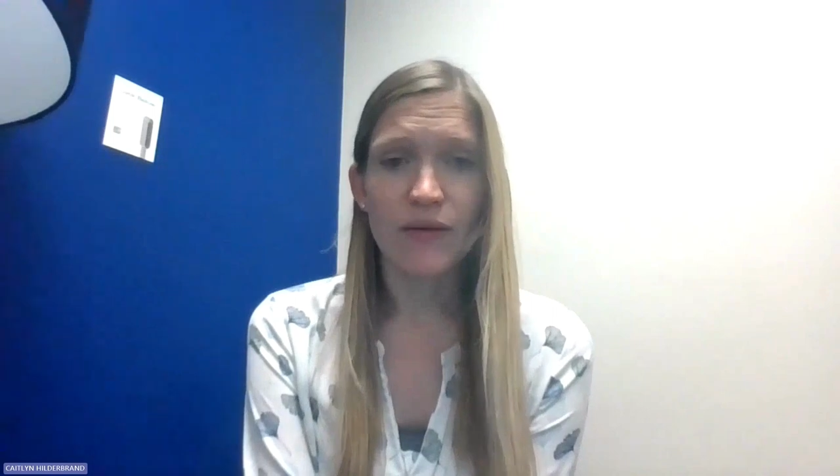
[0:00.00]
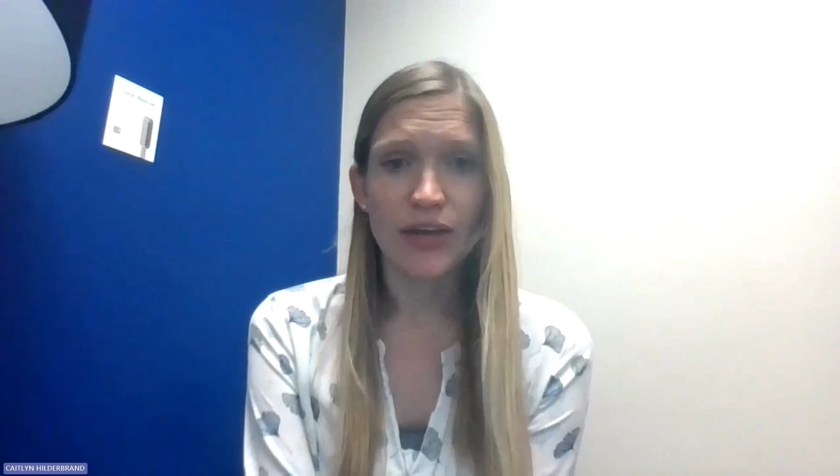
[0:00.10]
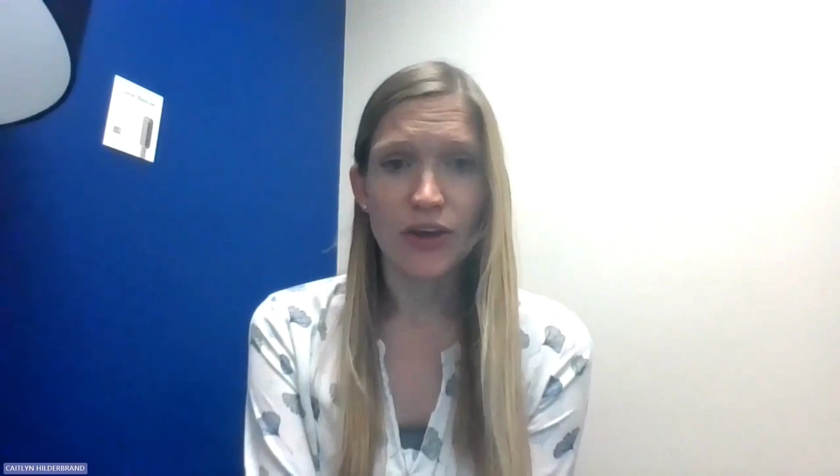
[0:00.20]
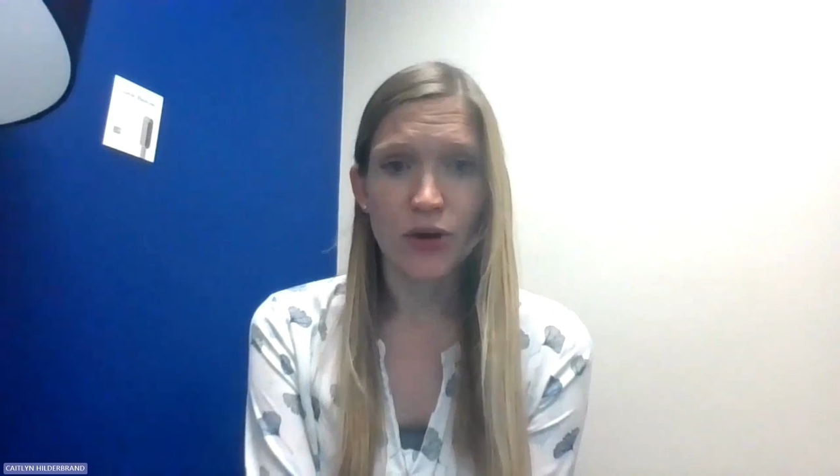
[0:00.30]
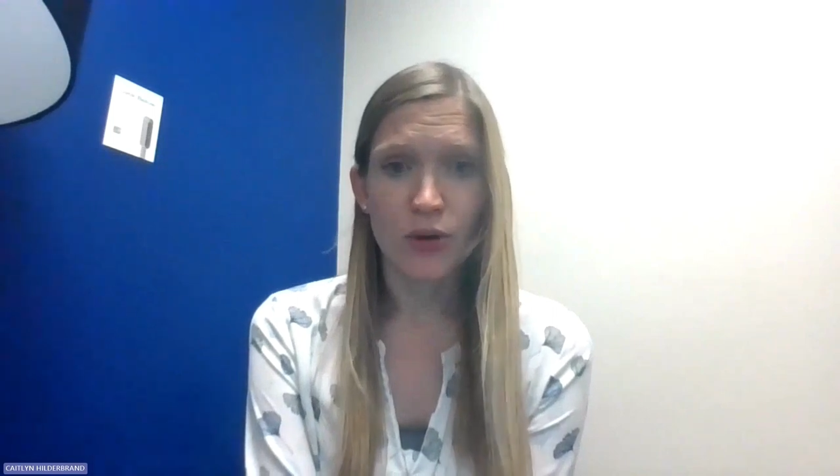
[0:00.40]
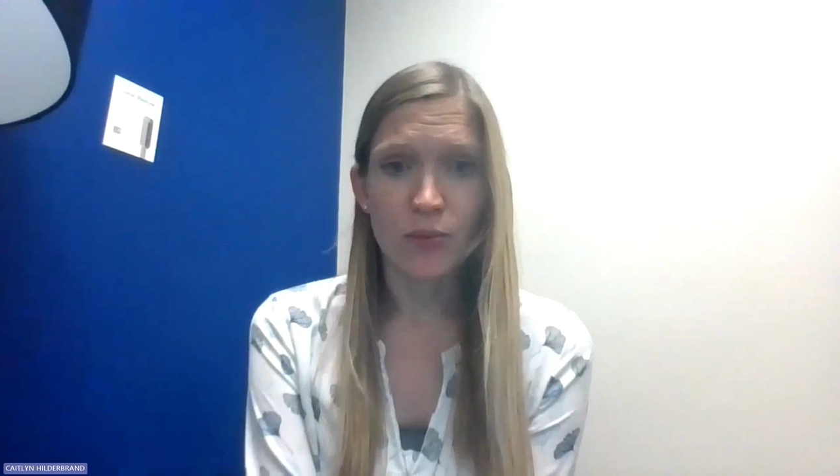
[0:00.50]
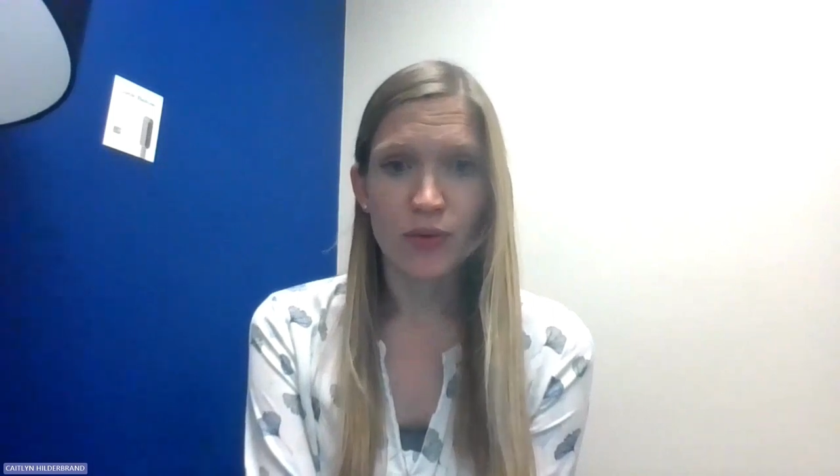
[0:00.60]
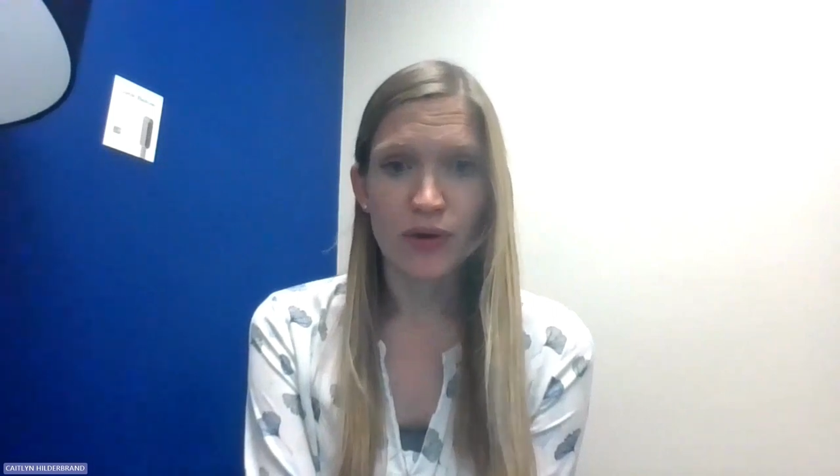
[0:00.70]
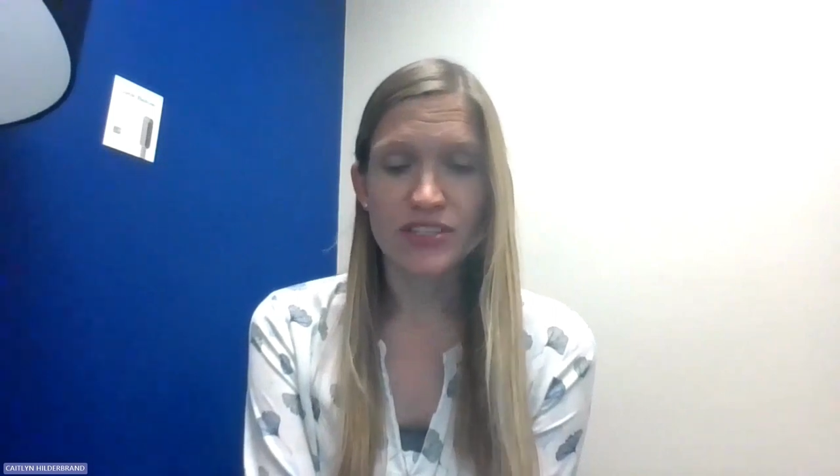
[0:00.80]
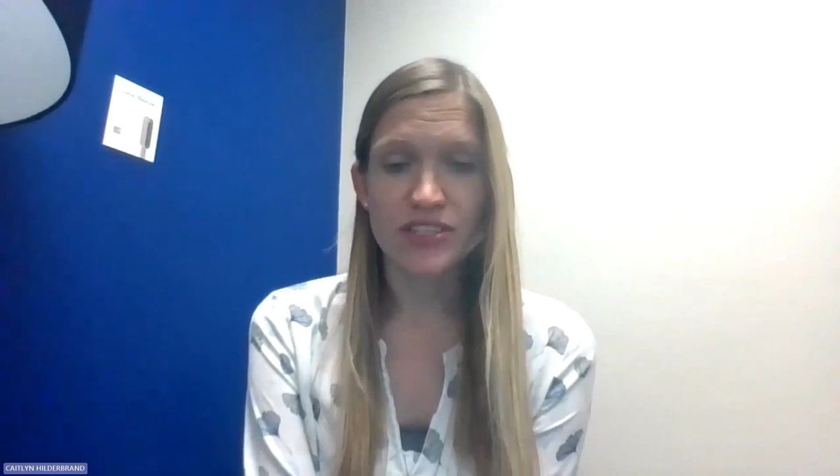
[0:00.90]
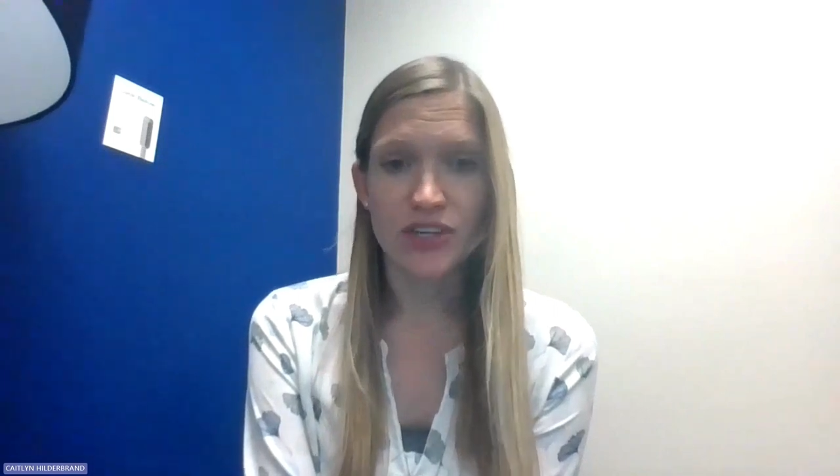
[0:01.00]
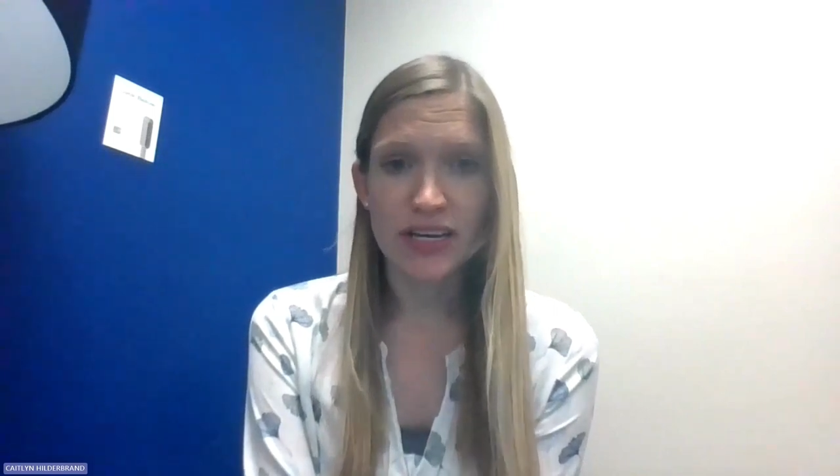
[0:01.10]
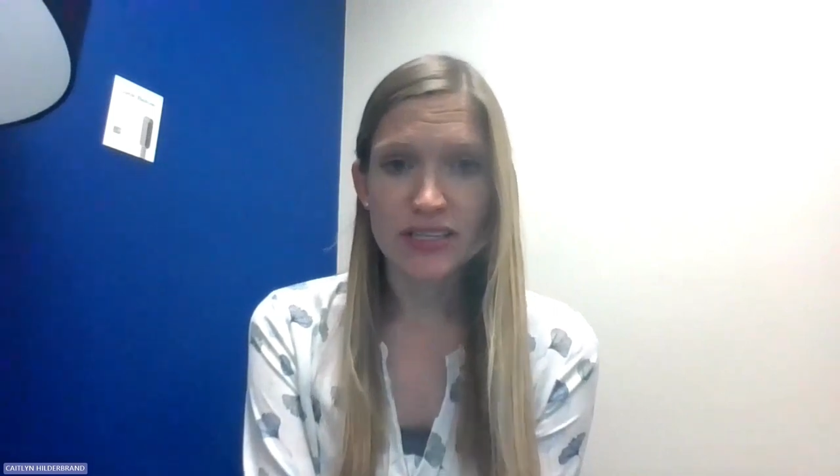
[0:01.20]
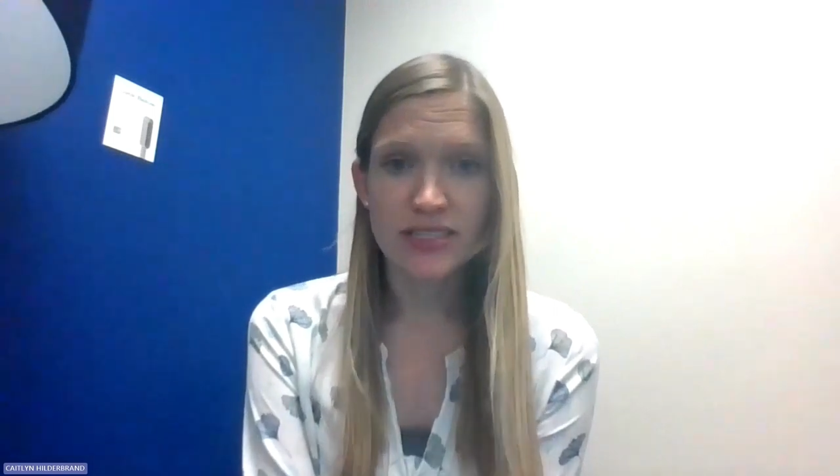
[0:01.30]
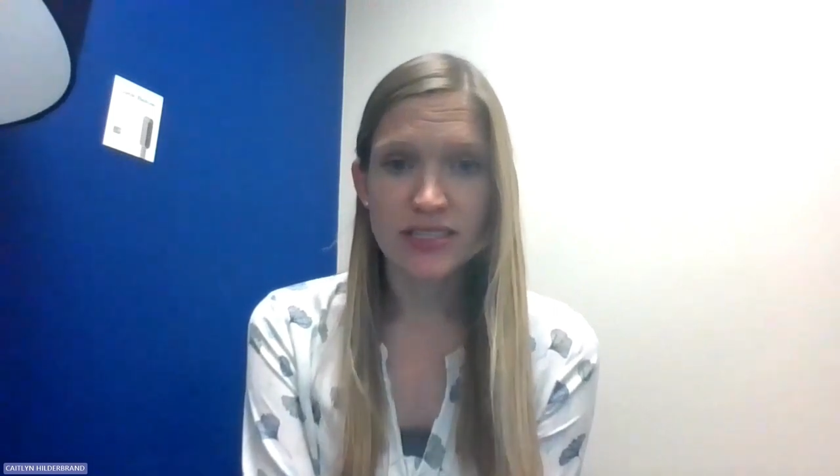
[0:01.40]
I cope with
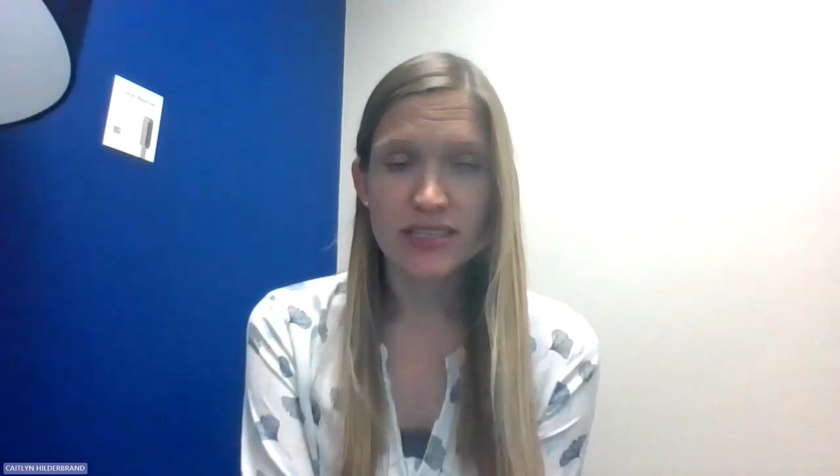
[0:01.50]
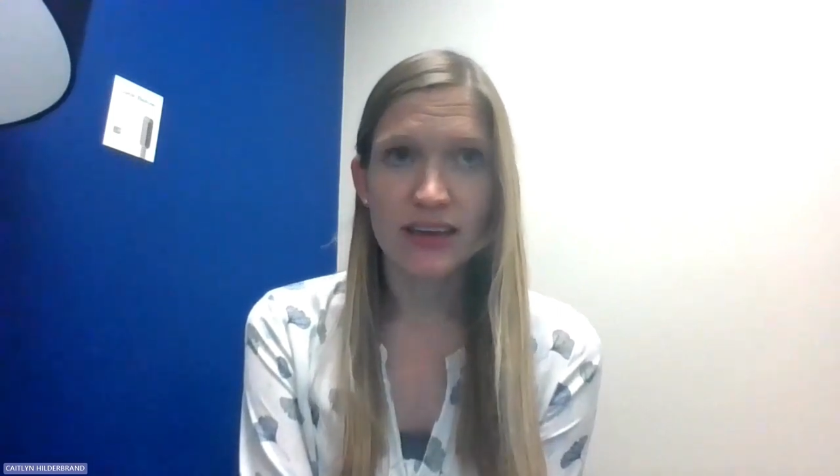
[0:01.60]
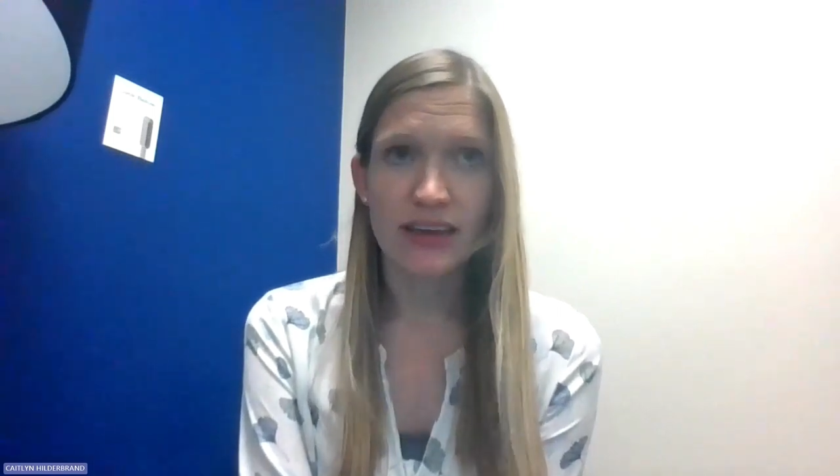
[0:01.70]
stress.